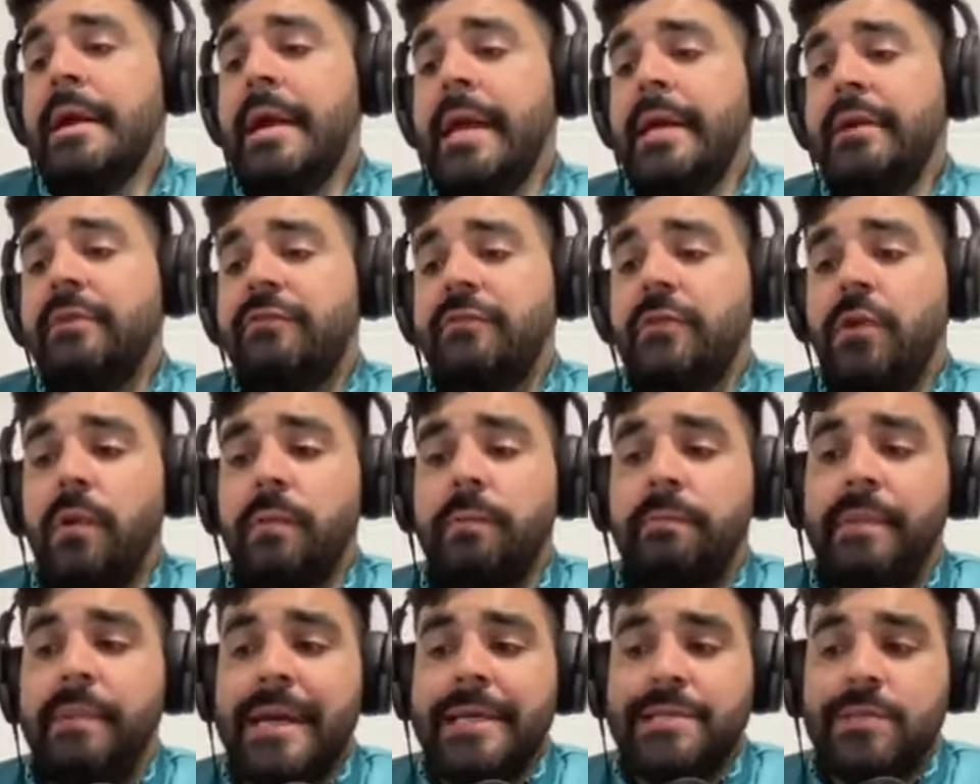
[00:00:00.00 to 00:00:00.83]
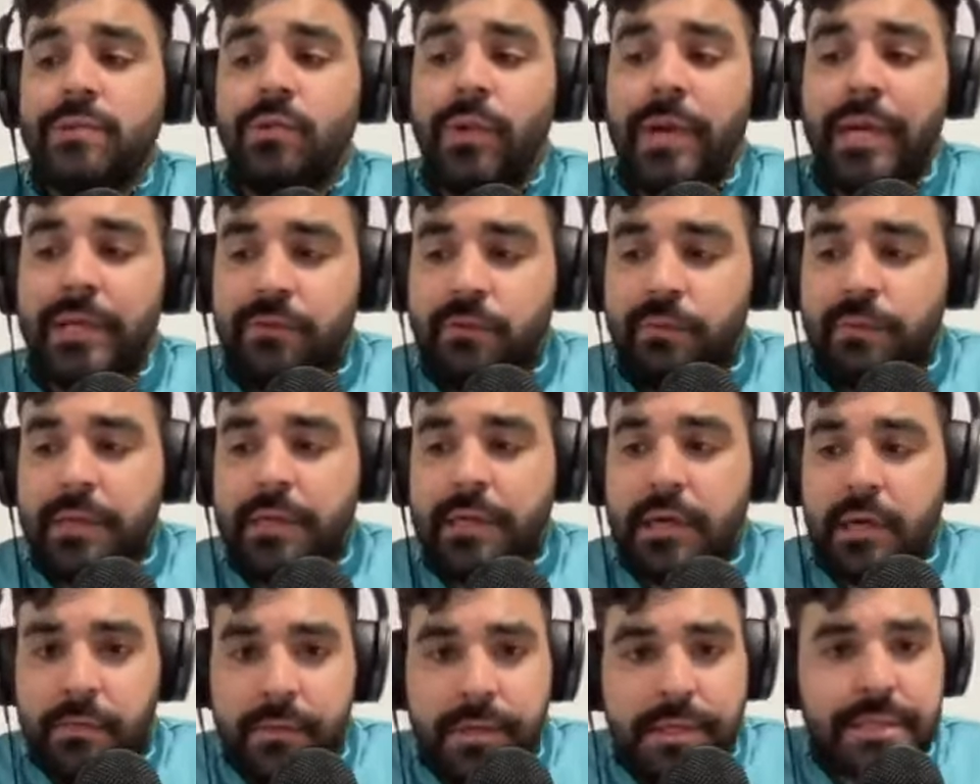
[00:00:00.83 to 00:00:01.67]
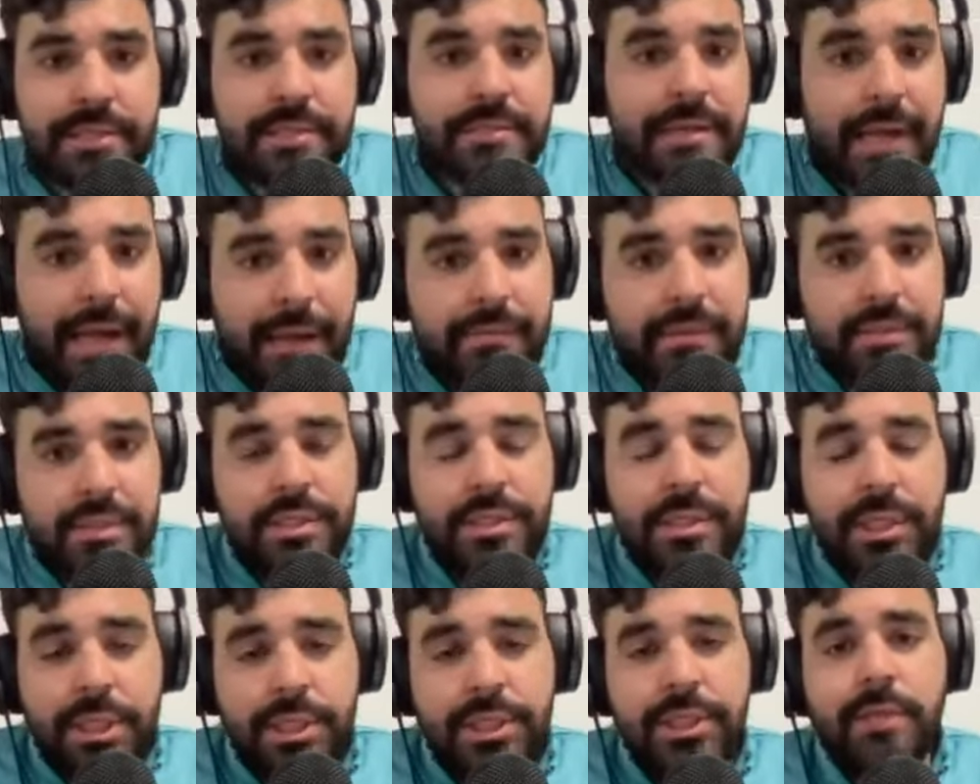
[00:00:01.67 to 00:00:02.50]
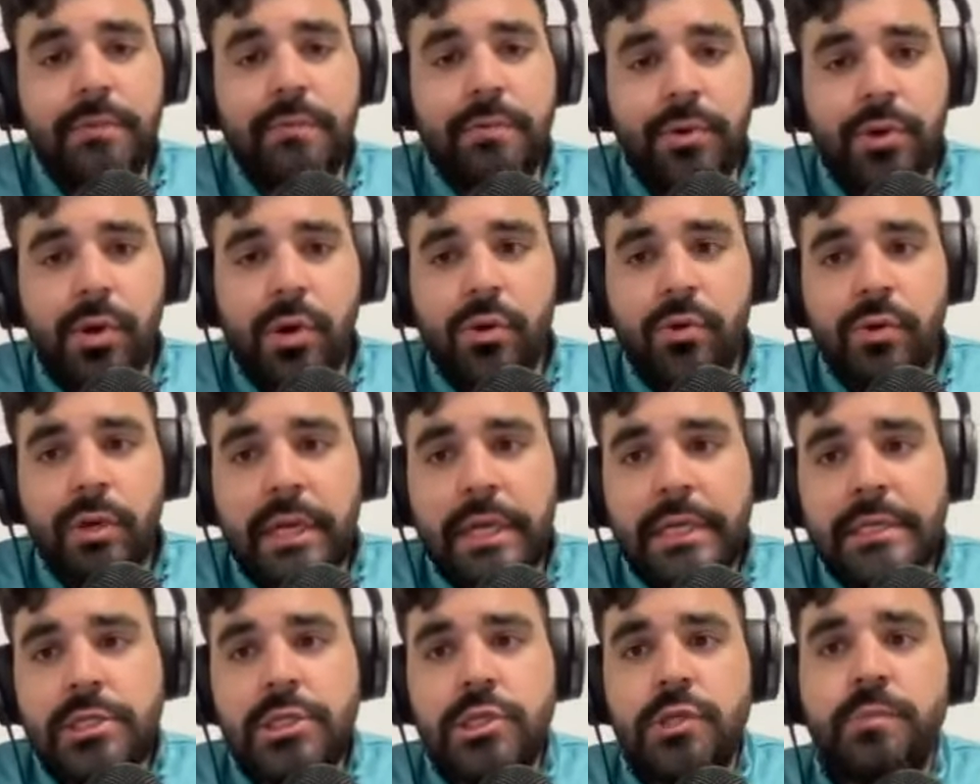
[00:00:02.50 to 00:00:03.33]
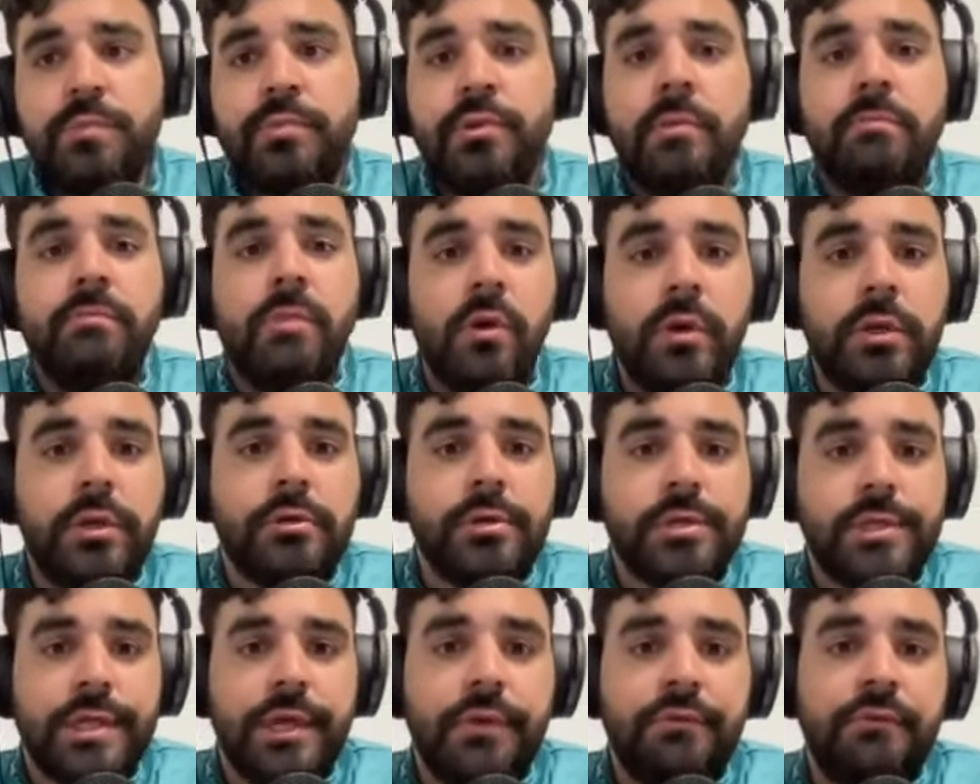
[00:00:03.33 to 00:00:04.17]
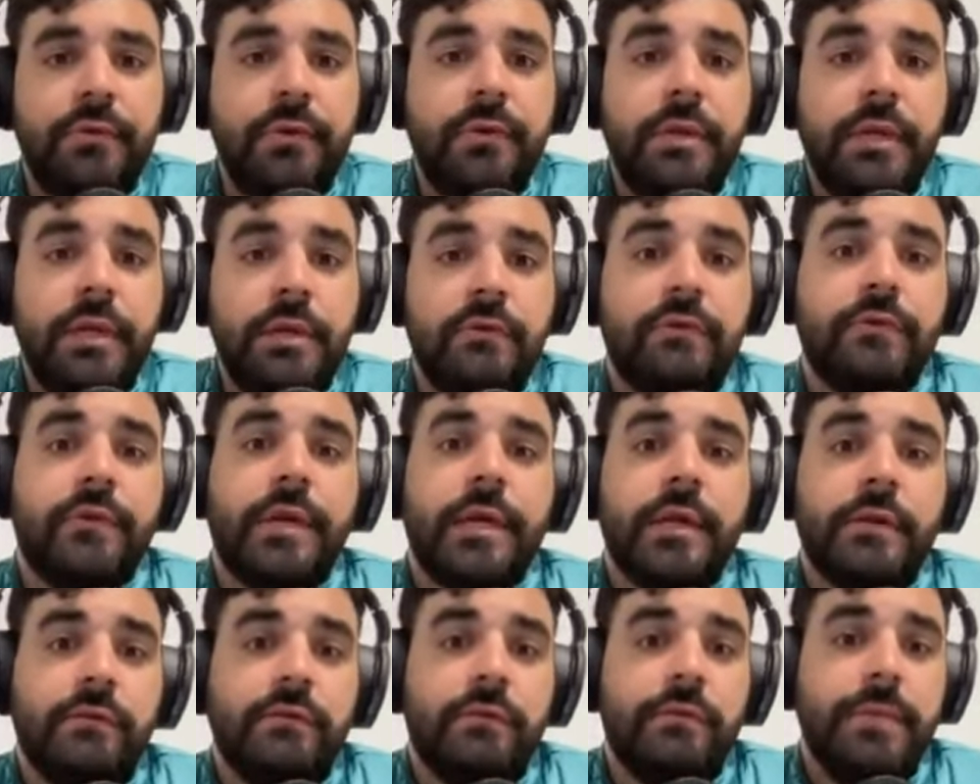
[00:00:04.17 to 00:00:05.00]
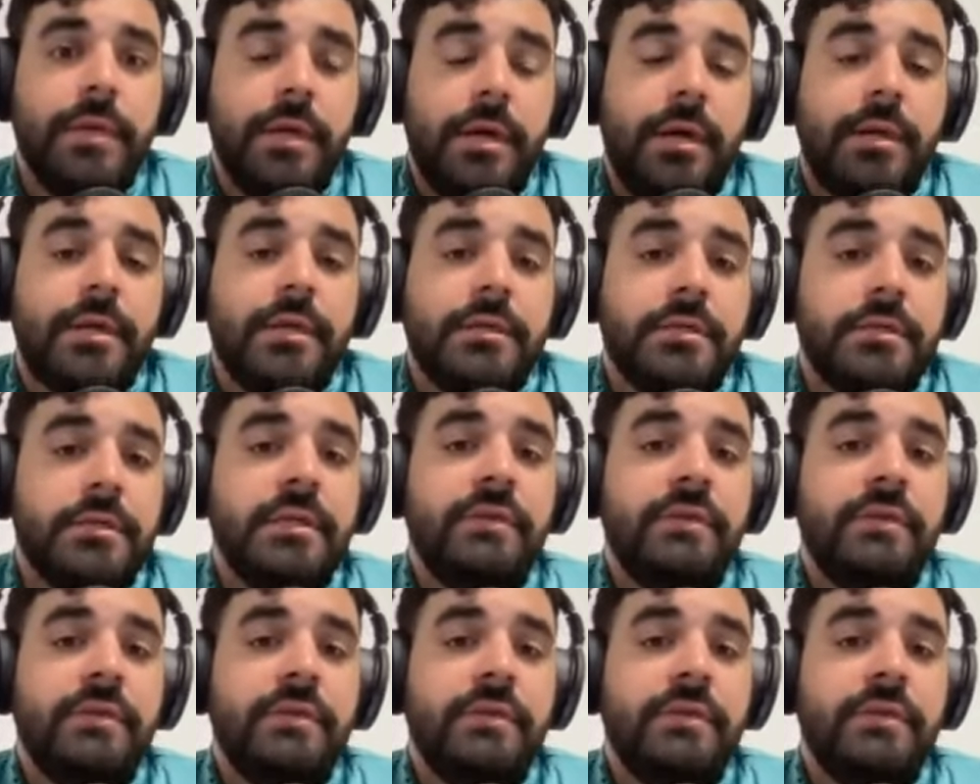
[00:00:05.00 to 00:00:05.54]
And so best way to become an established teaching pro is to promote yourself on the internet, to be honest.